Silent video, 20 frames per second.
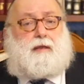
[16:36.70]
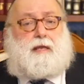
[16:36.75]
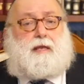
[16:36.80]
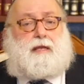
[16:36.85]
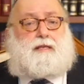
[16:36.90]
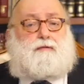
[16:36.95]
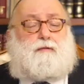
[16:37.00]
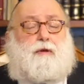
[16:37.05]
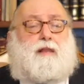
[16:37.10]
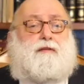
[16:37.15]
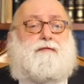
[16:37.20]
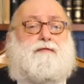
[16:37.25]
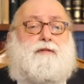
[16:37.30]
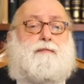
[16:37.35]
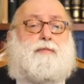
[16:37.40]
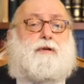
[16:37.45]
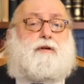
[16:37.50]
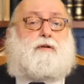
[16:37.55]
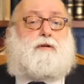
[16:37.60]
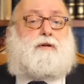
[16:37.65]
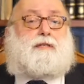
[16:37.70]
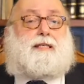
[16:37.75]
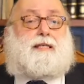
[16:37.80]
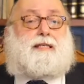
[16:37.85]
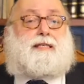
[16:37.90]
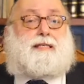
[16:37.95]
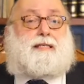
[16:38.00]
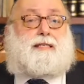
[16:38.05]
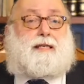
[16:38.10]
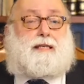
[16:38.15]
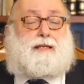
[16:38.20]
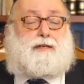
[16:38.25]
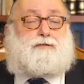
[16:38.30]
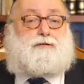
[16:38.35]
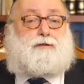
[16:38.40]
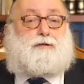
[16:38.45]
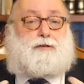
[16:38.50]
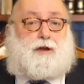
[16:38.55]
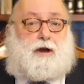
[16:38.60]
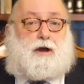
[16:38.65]
It's relevant because this is an
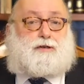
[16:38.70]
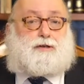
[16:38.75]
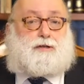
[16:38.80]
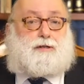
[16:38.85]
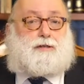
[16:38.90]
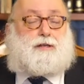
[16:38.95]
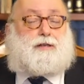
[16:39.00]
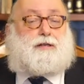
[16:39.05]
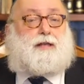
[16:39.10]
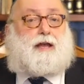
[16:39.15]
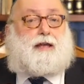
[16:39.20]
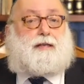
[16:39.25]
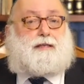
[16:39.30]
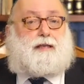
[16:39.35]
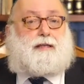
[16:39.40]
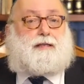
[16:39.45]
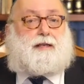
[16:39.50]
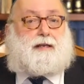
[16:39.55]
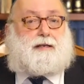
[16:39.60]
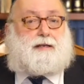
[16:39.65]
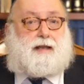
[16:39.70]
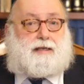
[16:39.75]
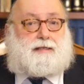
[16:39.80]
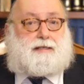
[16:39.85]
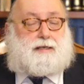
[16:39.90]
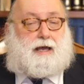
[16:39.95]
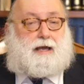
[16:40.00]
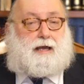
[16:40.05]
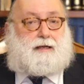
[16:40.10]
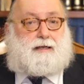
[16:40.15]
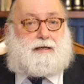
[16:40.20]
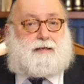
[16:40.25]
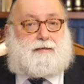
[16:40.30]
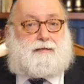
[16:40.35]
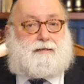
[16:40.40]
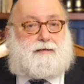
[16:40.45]
introduction to the idea that Netzach,